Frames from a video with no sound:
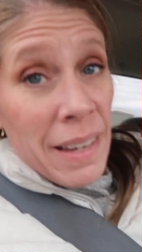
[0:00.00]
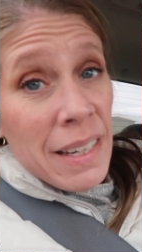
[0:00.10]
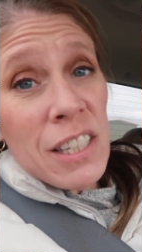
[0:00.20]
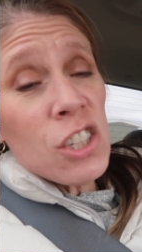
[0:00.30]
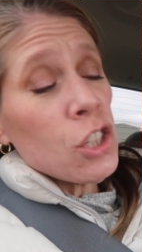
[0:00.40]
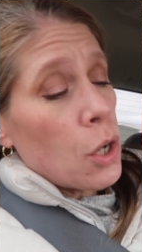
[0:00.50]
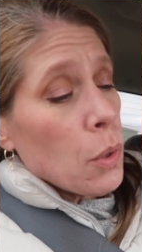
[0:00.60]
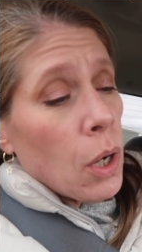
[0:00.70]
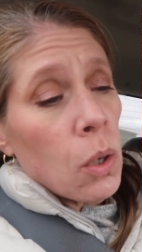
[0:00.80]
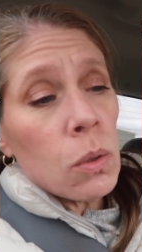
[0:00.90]
It is so
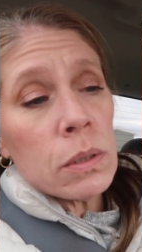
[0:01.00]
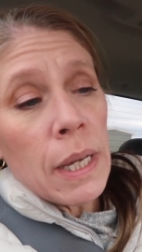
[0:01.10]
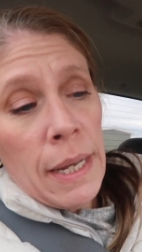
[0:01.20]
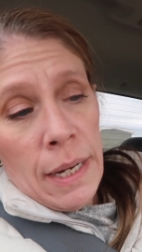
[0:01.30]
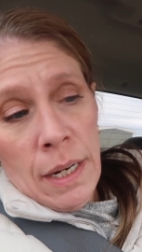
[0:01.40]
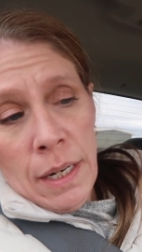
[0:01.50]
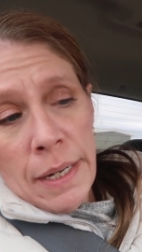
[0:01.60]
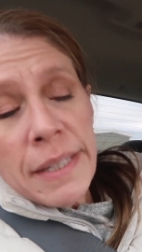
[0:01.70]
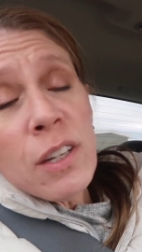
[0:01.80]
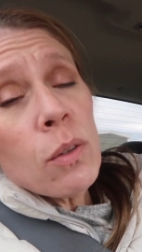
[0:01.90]
cold.
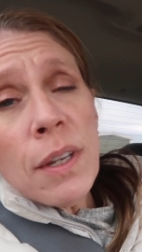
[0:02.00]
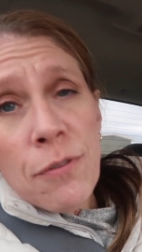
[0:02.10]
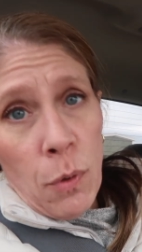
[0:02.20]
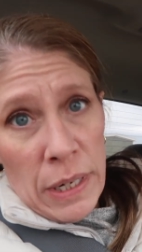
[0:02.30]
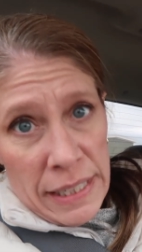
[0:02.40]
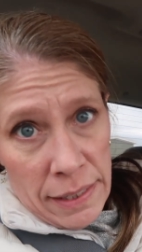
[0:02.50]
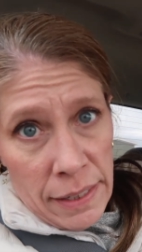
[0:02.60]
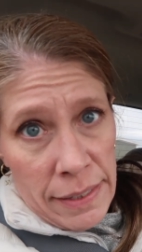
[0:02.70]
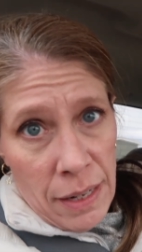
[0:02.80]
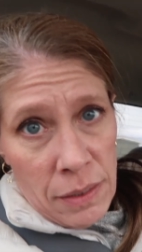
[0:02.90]
It's only
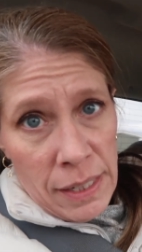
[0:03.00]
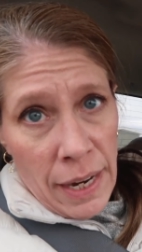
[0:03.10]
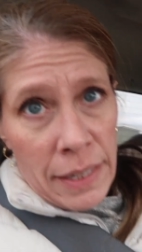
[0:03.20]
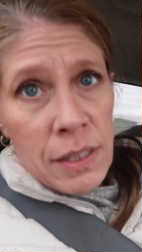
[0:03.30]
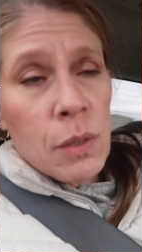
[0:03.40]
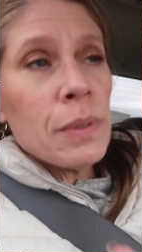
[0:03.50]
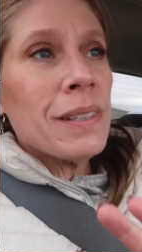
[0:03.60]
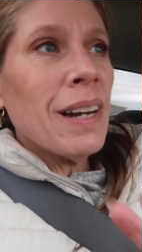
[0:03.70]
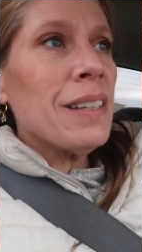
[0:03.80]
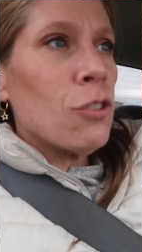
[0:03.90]
46 outside, so
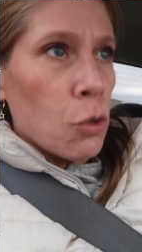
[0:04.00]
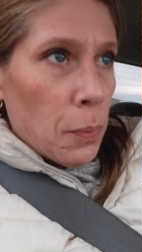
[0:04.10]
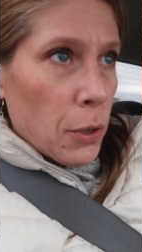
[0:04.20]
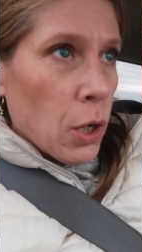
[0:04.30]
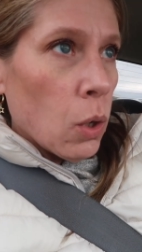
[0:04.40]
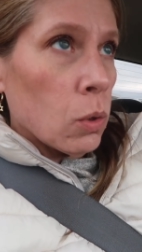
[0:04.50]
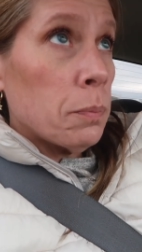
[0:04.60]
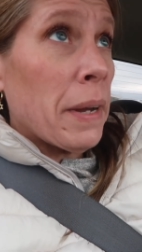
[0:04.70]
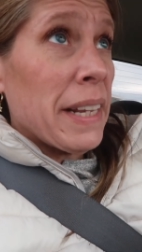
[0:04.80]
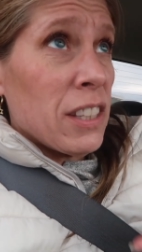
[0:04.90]
it's not super
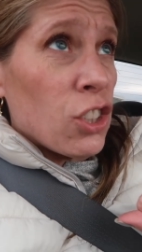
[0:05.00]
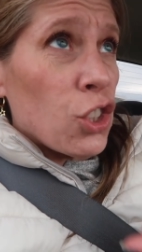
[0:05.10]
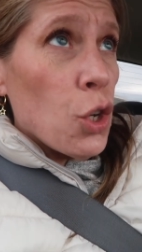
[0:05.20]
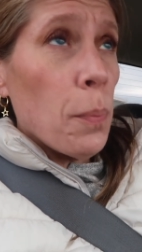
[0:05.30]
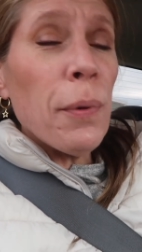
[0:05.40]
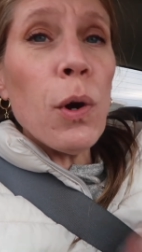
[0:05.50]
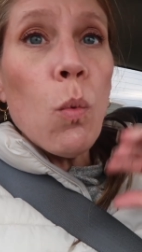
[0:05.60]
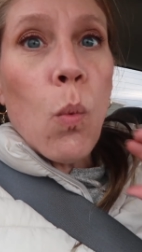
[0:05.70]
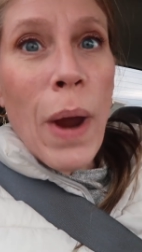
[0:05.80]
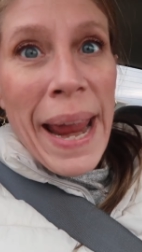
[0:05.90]
cold, but it's super
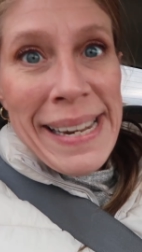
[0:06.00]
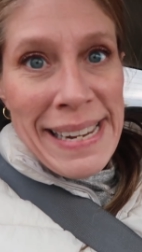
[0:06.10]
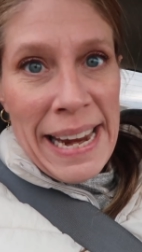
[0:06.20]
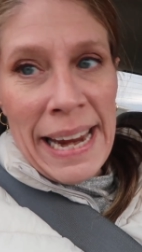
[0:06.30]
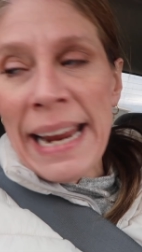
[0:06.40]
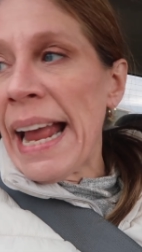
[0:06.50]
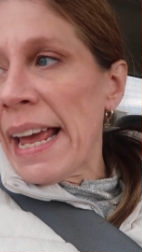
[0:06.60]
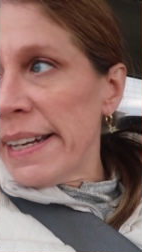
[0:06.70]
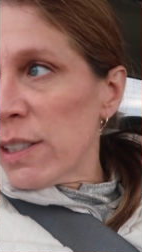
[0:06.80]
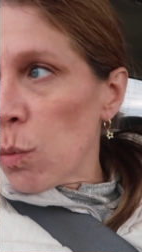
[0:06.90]
windy
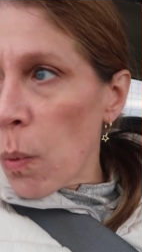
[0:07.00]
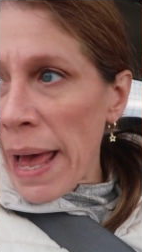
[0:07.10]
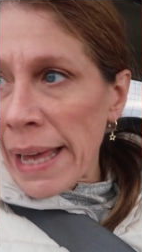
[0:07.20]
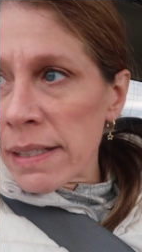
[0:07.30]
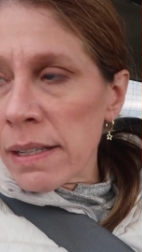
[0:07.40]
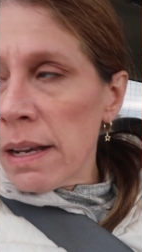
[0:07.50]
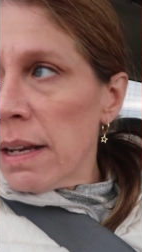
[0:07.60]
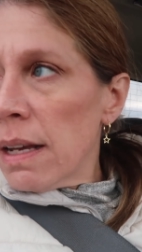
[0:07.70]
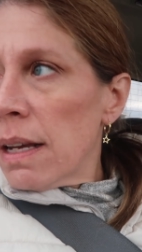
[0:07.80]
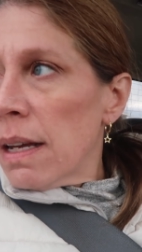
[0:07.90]
and it's wet.
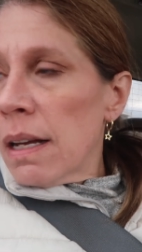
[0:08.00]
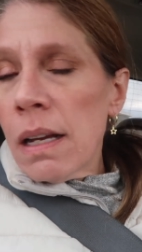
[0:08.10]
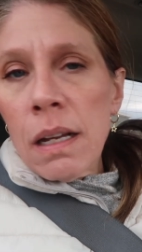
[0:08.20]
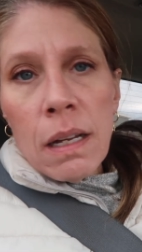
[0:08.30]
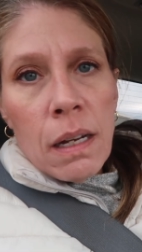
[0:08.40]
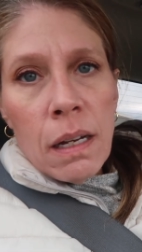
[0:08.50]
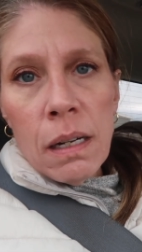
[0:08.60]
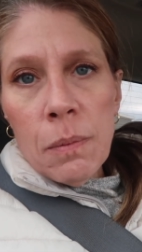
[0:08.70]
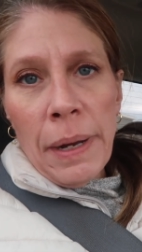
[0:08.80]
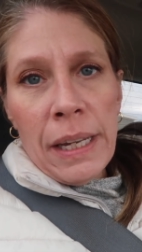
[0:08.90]

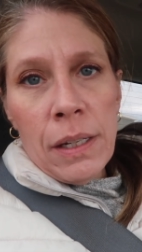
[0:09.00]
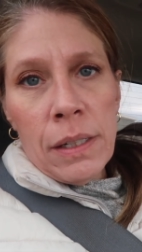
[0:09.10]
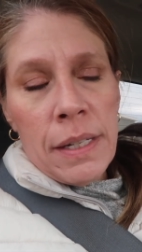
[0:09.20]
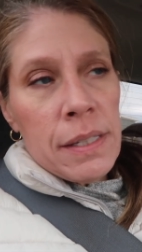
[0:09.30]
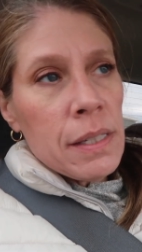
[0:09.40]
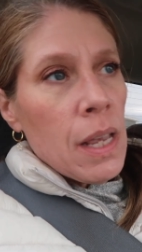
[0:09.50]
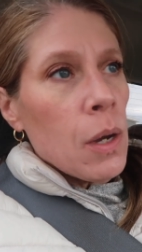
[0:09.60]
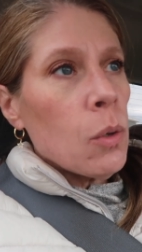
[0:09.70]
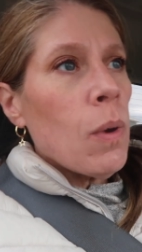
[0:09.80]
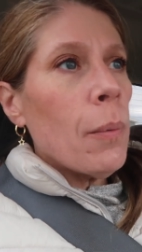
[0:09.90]
Oh my goodness.
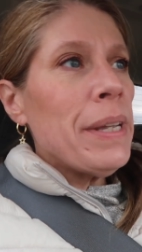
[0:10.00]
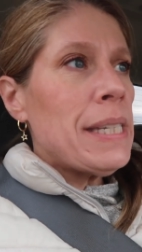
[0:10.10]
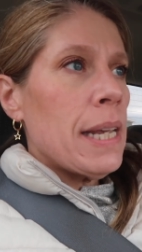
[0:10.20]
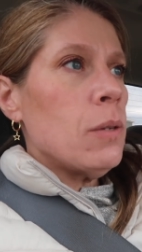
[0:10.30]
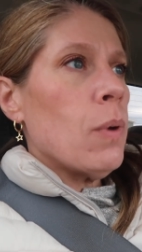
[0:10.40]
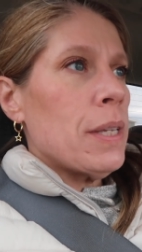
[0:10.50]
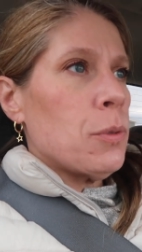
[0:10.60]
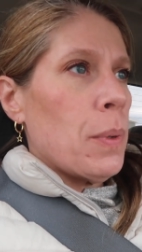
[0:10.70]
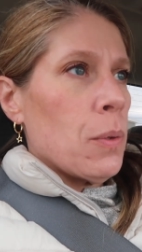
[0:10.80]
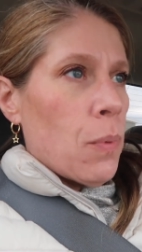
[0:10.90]
So what we did
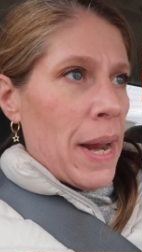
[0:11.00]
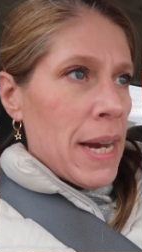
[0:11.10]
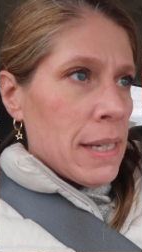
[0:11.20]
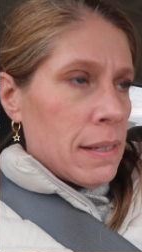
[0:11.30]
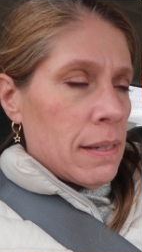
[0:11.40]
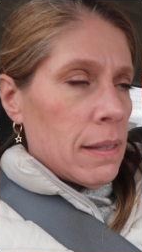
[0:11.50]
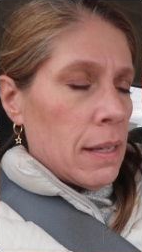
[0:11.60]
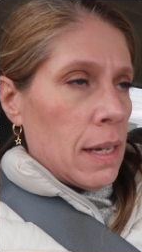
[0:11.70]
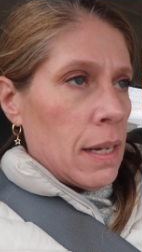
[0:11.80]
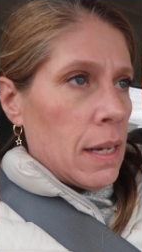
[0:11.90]
was we raised
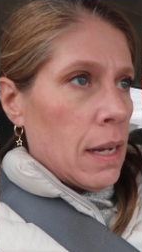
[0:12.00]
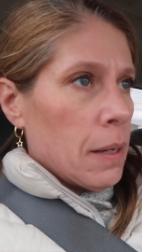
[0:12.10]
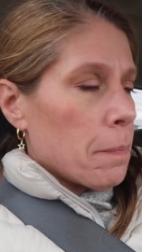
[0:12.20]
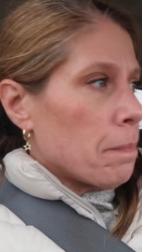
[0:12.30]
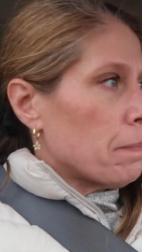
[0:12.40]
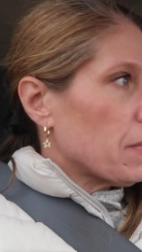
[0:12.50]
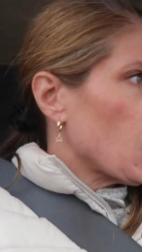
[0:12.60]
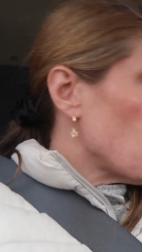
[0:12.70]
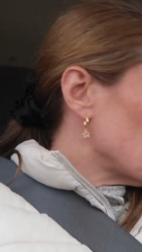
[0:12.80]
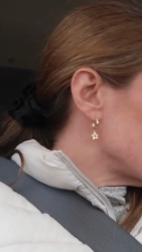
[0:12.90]
the,
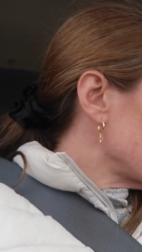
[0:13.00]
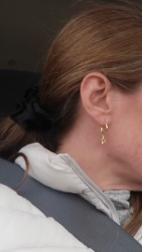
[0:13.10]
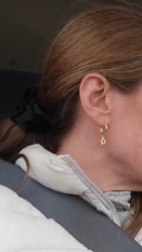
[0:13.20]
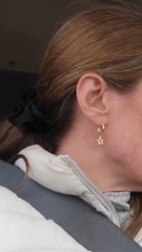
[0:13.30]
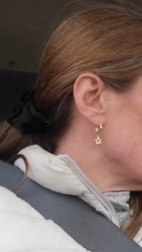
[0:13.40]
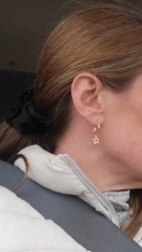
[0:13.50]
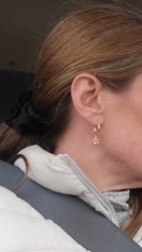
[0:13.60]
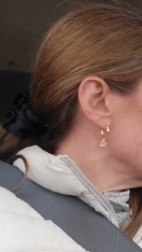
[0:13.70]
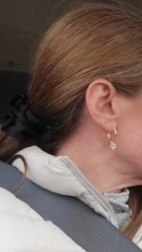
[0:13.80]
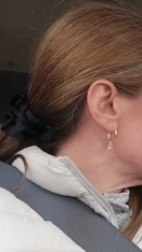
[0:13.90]
what's that thing called?
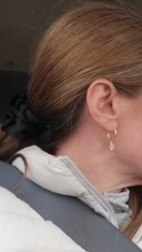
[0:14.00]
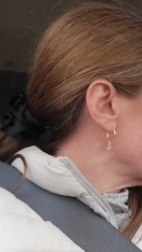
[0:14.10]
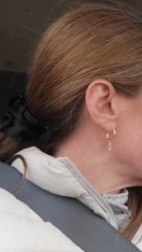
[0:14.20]
Not the tow